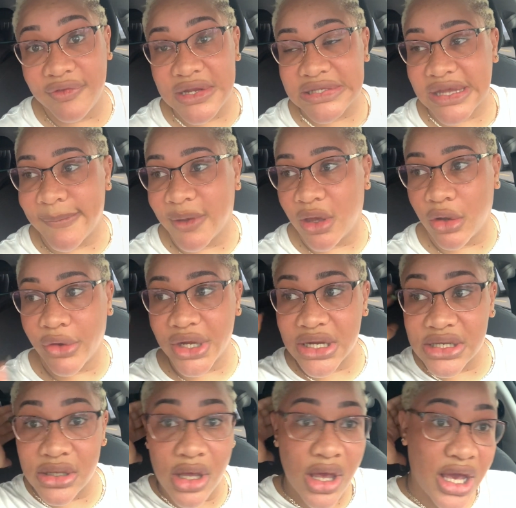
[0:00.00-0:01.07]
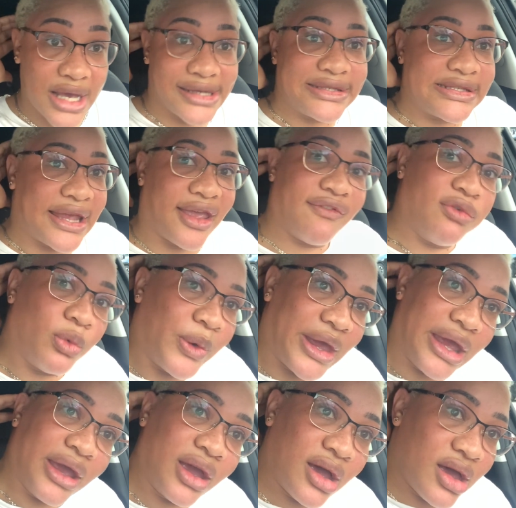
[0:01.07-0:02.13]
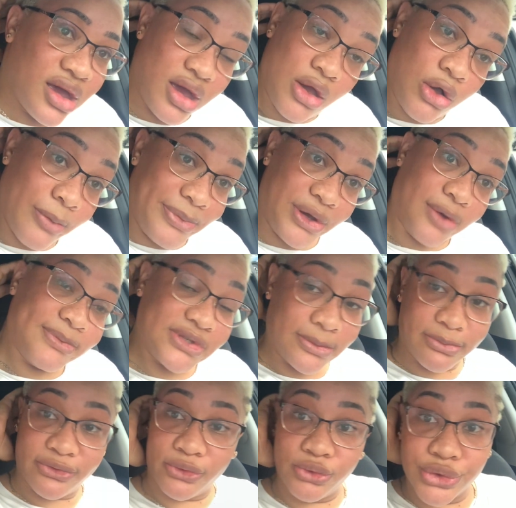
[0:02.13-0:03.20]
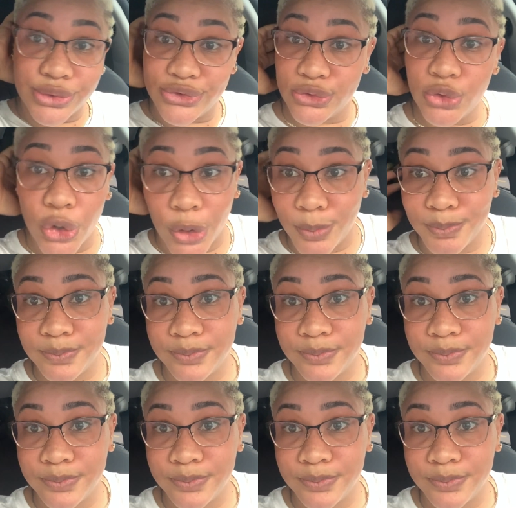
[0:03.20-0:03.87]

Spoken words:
this and I'm gonna Safeway go pick up some food. Soon come.